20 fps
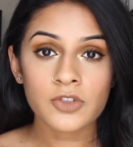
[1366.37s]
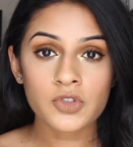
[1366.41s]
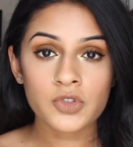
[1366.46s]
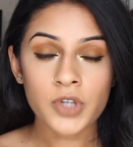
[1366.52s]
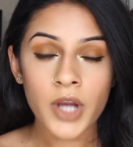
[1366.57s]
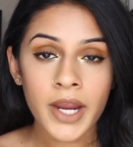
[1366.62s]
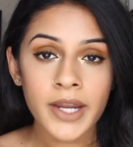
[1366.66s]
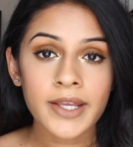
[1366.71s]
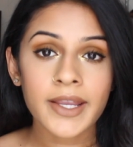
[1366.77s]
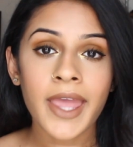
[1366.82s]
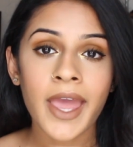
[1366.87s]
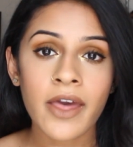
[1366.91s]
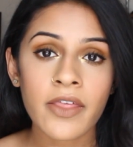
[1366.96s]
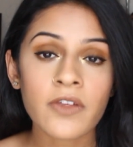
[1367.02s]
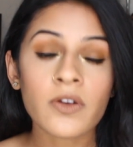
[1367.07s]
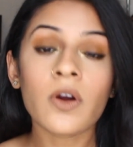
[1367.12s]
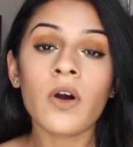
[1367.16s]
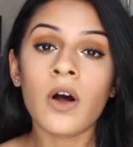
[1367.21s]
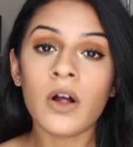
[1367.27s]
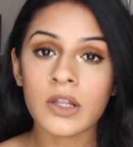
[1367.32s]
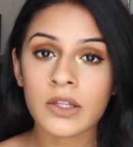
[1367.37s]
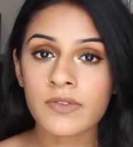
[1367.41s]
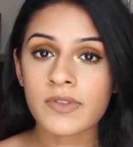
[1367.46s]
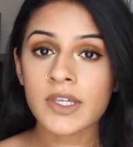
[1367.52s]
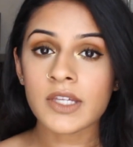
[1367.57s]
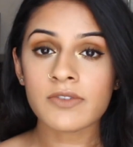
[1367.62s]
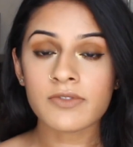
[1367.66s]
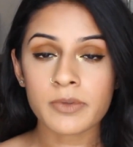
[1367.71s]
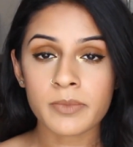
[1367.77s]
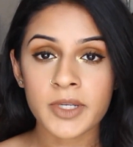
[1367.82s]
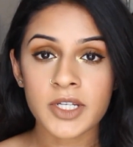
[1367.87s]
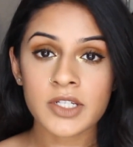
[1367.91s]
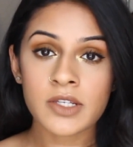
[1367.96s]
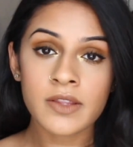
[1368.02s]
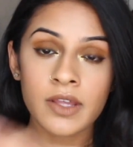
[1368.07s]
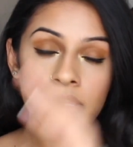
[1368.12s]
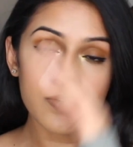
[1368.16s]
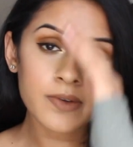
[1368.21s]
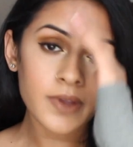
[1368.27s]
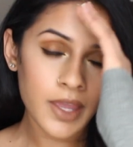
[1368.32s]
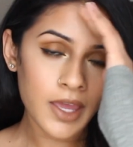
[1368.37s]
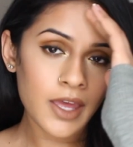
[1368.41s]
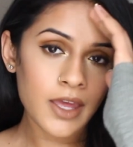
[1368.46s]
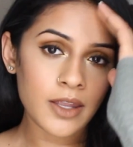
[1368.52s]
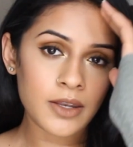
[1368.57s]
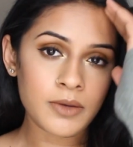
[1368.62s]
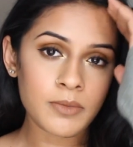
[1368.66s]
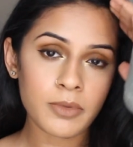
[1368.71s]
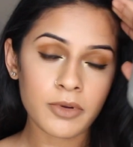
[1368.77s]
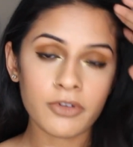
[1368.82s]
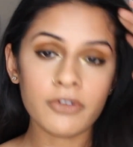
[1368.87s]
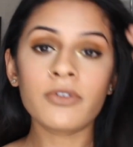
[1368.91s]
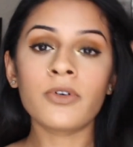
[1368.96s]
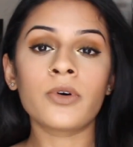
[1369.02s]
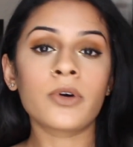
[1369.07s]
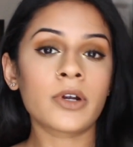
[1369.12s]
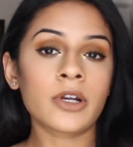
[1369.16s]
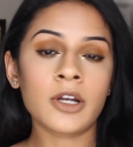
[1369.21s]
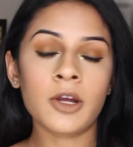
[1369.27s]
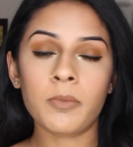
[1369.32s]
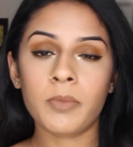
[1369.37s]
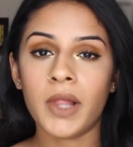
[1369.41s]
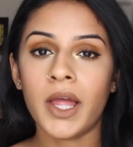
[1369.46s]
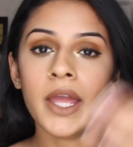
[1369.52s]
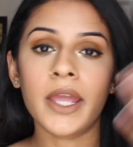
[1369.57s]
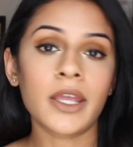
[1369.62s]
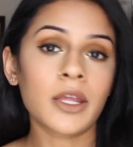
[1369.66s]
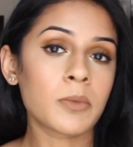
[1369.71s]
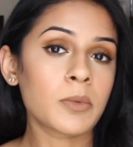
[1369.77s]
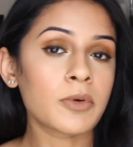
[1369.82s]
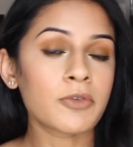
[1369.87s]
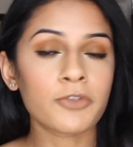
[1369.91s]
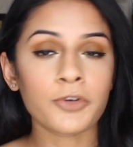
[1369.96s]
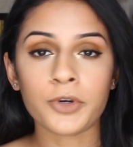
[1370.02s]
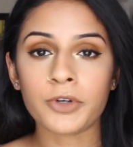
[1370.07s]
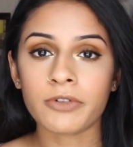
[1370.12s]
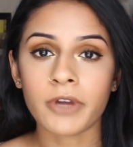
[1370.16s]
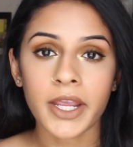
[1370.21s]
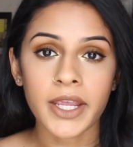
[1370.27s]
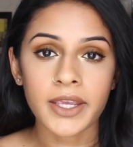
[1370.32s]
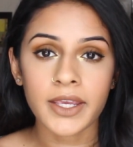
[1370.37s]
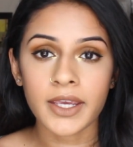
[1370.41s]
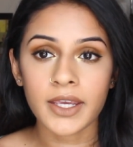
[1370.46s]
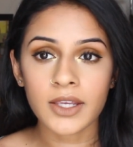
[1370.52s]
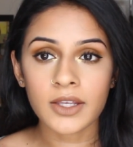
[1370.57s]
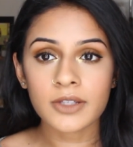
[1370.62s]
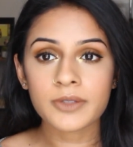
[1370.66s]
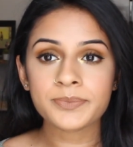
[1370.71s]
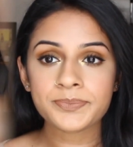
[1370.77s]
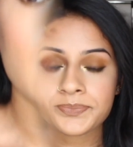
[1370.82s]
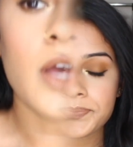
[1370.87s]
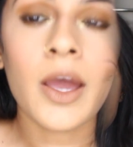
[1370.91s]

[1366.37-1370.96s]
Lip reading: try to gather all of the information that you can before applying and before ranking.